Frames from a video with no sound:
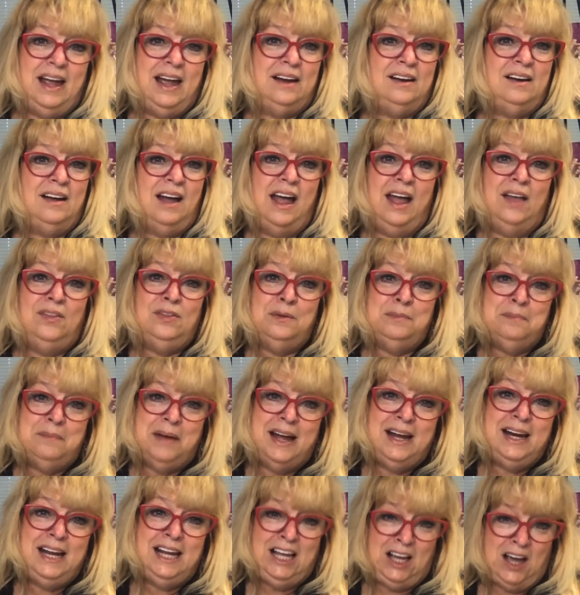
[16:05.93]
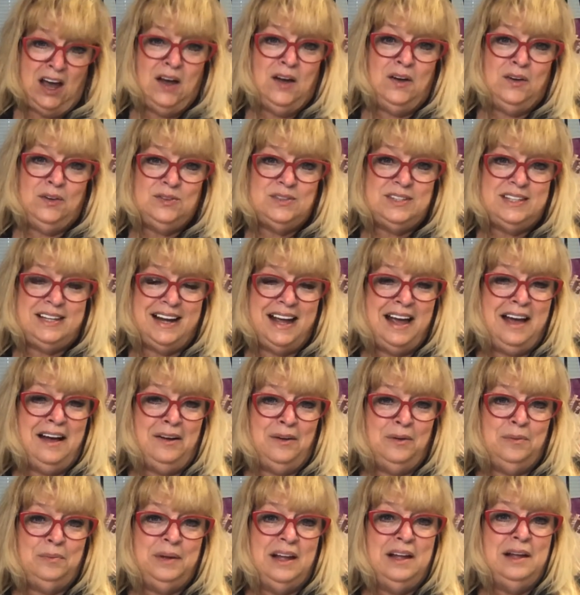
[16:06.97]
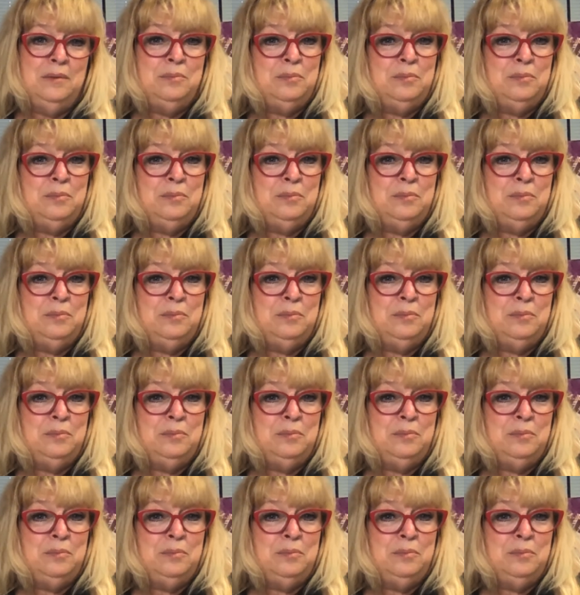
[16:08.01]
and the money goes to help